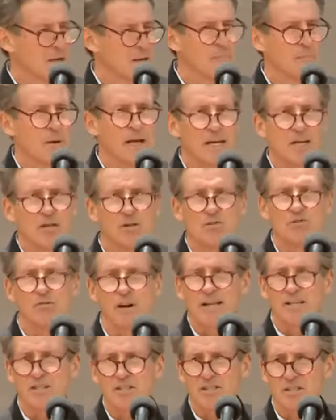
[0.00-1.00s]
May you
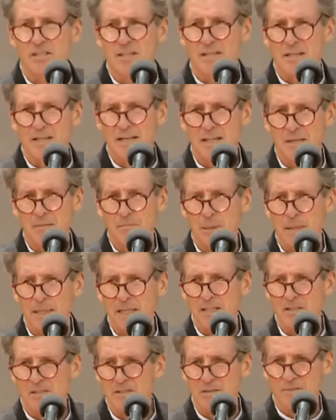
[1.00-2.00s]
rest in
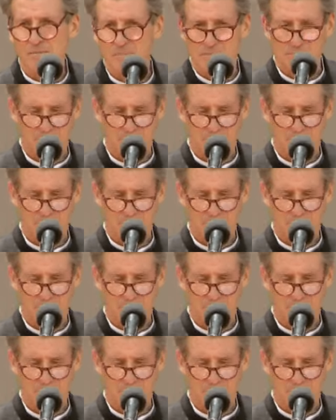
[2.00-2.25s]
peace.